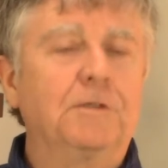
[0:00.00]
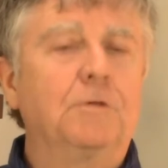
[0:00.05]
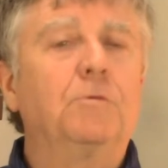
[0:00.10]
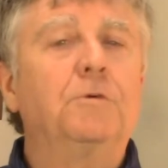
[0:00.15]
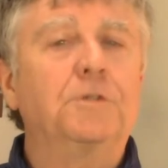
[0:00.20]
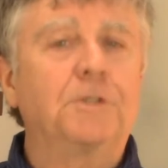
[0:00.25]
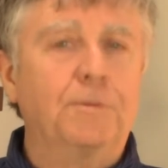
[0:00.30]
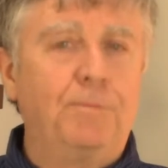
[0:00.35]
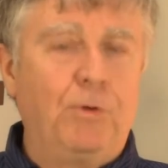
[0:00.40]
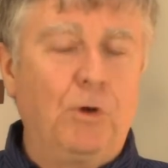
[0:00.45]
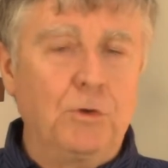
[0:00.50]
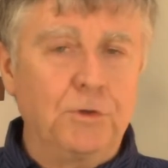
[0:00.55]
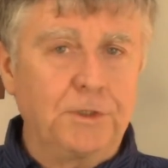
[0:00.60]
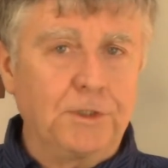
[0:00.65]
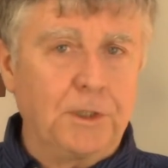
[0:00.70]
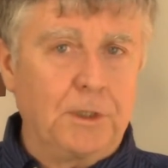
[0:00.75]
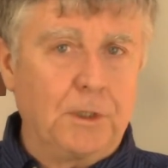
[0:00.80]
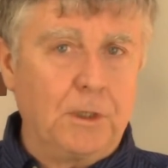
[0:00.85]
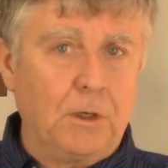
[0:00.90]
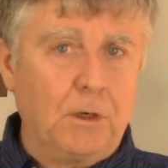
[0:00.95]
was
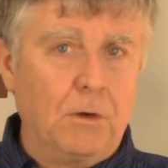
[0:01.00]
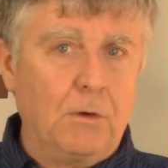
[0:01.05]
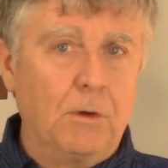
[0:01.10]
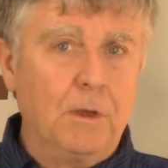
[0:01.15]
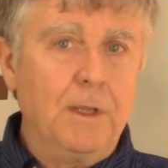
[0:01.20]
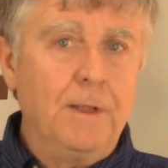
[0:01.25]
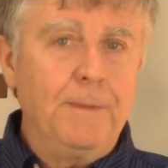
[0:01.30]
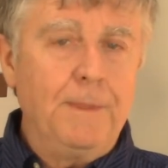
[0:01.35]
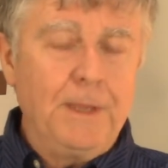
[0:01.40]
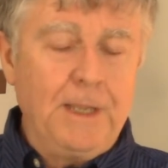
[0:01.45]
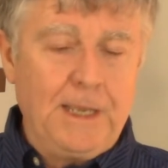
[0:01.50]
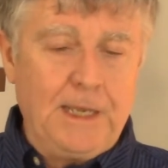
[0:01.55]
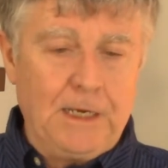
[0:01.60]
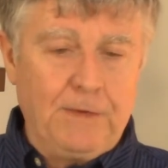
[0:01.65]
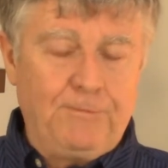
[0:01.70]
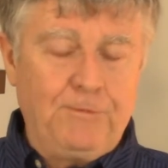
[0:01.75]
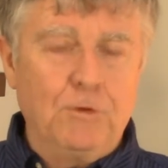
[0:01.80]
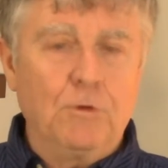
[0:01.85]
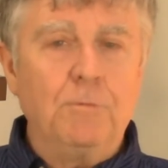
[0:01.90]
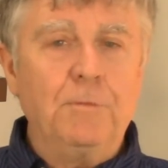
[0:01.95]
supposed to go. And
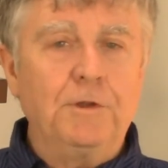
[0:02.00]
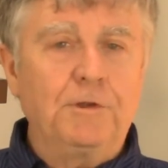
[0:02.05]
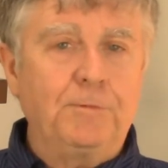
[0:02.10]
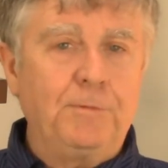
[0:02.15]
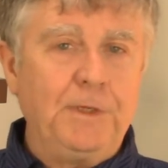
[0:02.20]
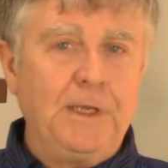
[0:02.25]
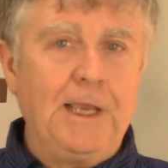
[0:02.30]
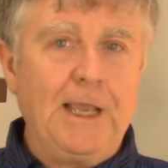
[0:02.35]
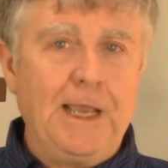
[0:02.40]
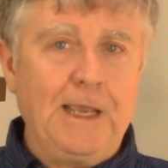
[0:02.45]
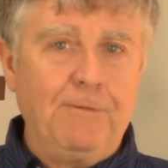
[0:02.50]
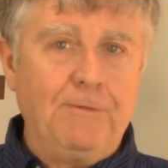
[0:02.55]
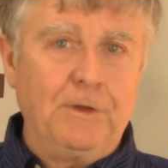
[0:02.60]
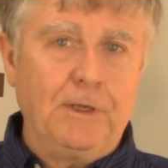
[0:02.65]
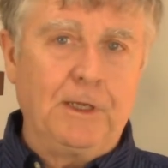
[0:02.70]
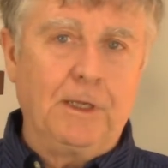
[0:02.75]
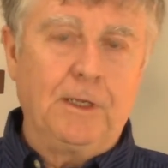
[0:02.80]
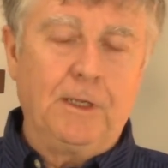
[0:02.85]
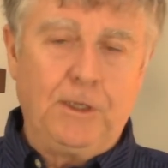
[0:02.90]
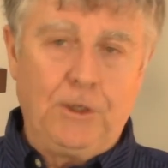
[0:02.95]
if you're
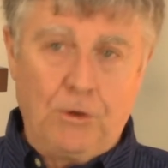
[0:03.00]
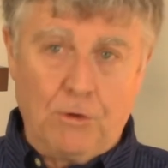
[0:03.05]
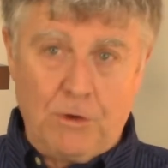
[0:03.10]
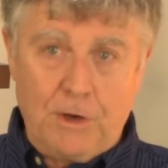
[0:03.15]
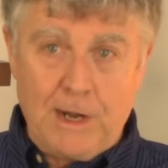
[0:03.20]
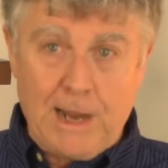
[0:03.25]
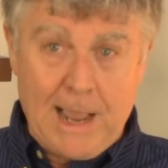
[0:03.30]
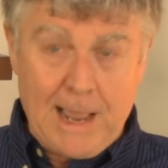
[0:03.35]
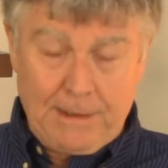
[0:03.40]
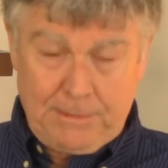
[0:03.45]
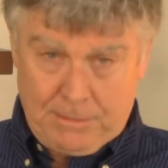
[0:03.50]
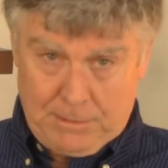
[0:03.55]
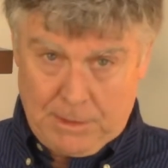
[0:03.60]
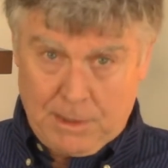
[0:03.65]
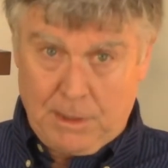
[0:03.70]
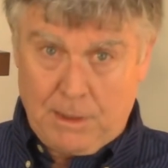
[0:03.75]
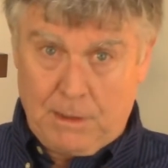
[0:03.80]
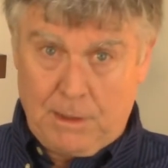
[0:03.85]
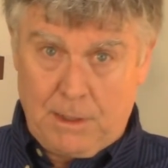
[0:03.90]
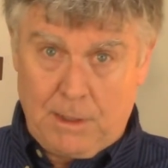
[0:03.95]
misbehaving, you're
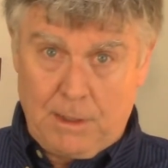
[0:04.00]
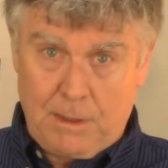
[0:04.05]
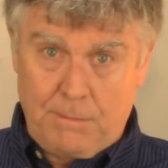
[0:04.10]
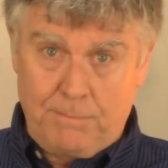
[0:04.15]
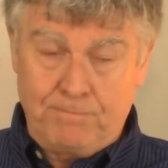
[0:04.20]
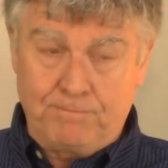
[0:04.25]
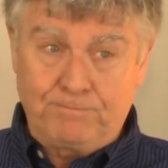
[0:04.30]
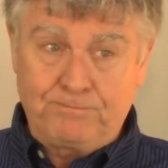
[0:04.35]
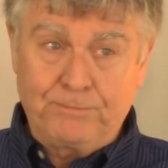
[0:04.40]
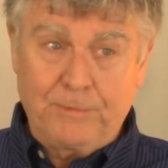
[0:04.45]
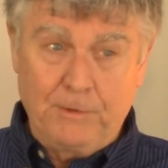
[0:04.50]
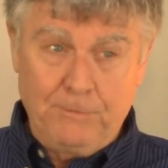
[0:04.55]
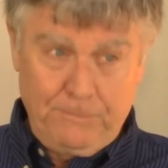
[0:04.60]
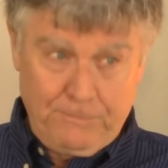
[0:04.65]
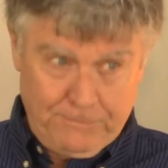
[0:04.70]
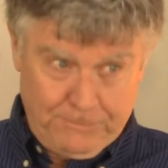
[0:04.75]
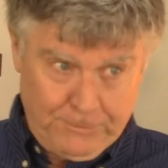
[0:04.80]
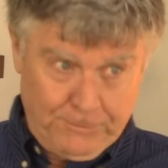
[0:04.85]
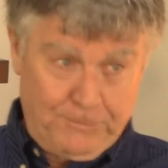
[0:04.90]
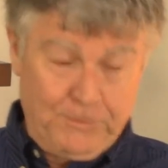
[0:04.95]
not
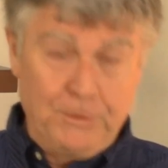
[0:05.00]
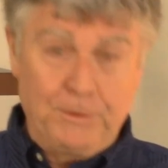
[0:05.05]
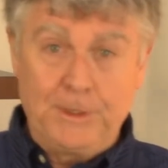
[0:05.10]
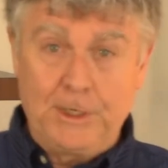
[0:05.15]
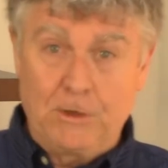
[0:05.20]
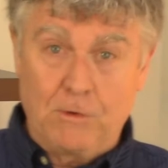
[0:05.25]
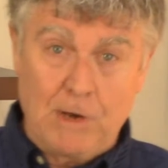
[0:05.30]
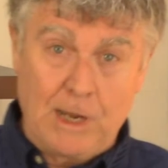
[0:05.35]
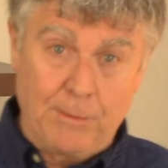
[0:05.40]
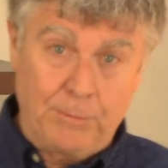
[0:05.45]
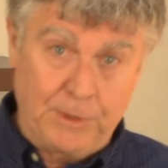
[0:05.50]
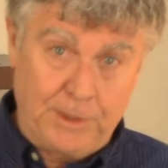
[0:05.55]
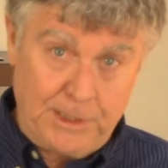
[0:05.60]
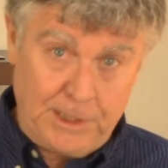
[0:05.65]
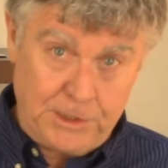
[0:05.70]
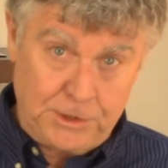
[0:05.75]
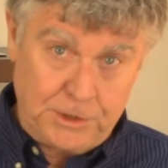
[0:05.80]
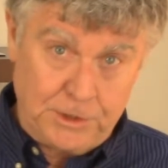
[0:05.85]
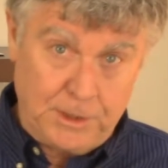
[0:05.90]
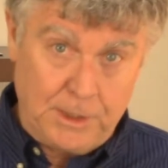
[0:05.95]
fulfilling your
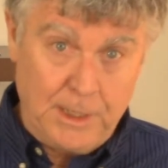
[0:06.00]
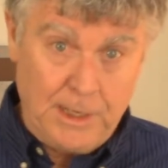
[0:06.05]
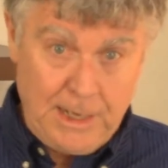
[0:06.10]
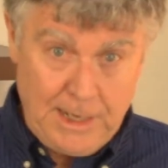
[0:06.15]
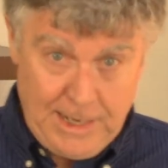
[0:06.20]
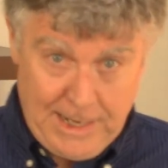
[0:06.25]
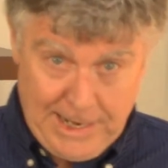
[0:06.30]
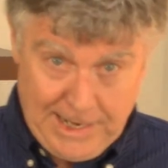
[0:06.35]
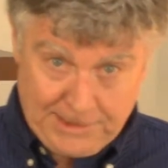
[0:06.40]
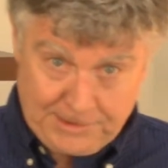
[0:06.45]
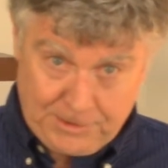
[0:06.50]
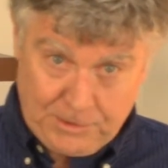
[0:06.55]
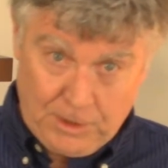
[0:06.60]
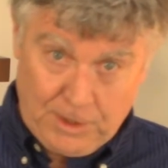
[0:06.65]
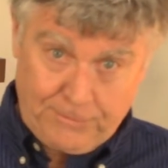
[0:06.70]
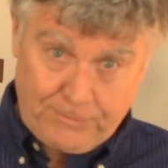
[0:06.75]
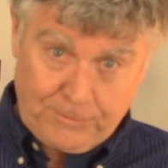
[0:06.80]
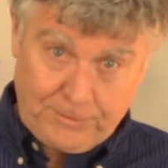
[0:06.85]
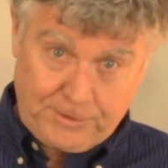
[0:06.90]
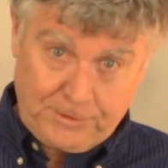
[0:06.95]
obligation as an
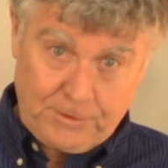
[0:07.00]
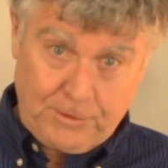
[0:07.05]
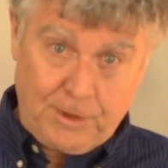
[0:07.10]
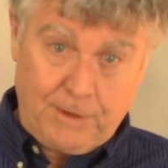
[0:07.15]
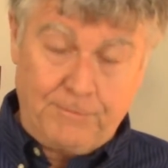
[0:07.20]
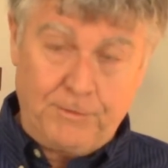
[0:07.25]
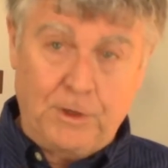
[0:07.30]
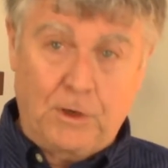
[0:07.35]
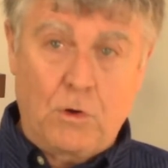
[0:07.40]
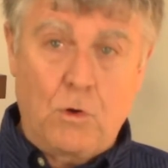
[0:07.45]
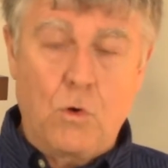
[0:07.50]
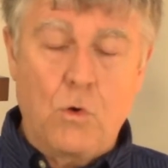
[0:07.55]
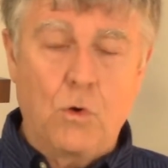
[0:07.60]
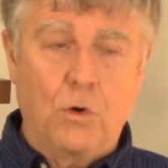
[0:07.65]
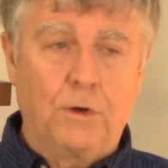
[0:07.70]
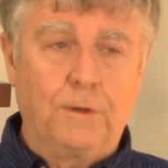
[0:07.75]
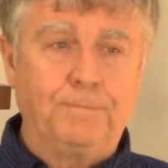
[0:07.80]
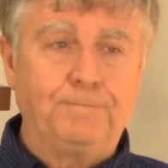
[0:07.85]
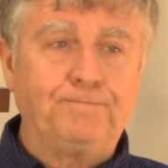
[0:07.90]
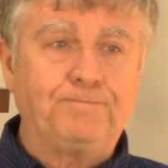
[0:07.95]
officer of the
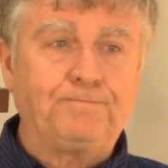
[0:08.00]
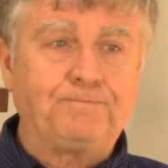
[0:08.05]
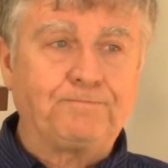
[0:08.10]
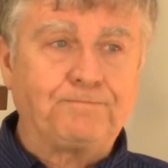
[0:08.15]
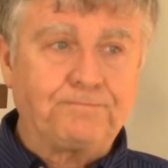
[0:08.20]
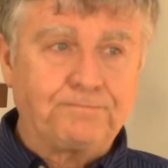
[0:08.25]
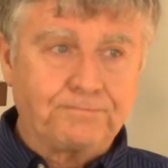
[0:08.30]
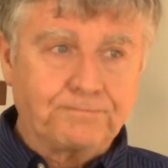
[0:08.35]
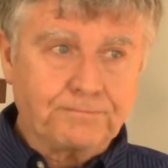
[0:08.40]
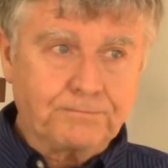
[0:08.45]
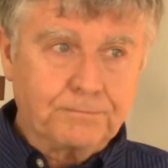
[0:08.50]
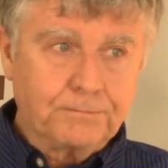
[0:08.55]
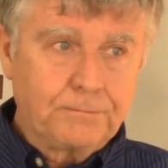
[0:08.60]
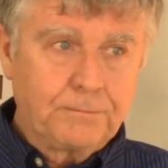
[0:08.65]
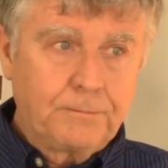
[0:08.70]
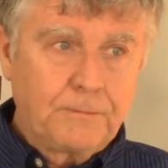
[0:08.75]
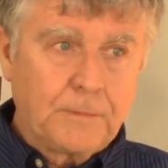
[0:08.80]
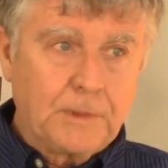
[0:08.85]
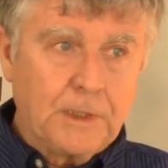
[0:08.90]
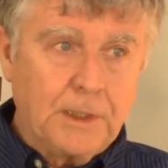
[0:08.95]
court.
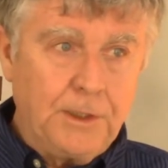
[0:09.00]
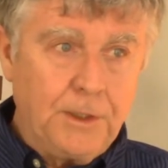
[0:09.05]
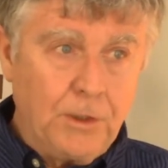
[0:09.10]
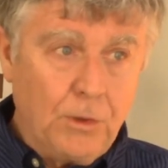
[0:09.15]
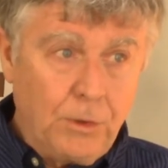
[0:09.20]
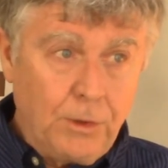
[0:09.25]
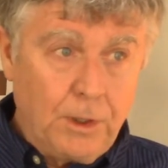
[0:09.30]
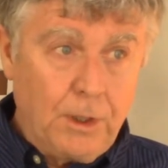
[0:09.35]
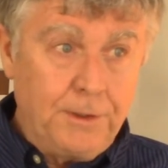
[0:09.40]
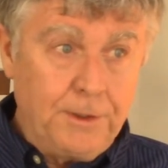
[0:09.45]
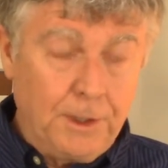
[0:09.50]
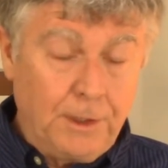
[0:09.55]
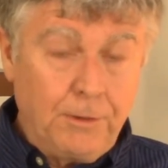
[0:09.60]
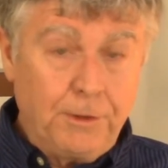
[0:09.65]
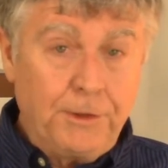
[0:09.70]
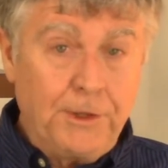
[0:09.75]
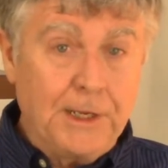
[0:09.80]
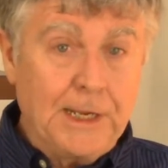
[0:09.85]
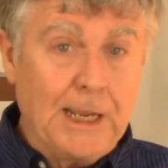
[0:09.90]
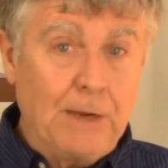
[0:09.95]
The other
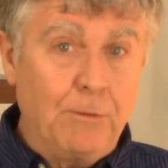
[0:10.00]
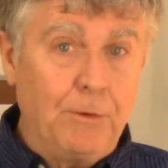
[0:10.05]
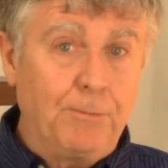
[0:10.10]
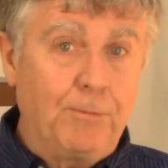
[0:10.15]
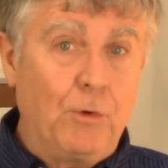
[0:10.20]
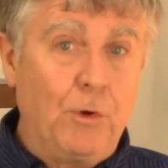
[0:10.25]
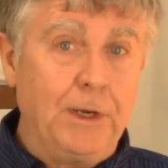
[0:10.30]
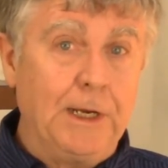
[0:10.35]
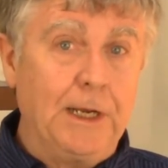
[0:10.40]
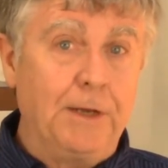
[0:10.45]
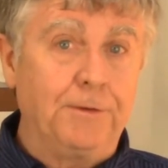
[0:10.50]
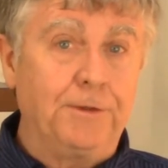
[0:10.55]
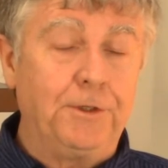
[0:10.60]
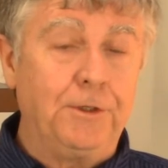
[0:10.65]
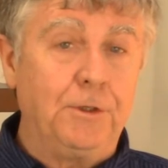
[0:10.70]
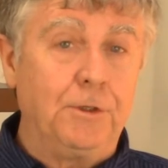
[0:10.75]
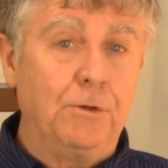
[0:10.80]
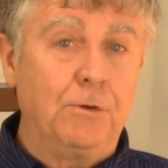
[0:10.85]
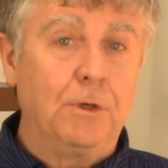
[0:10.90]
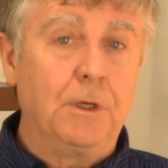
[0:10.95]
thing I would point out to
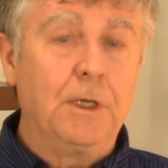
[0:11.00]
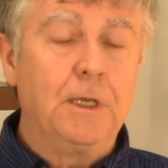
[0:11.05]
you,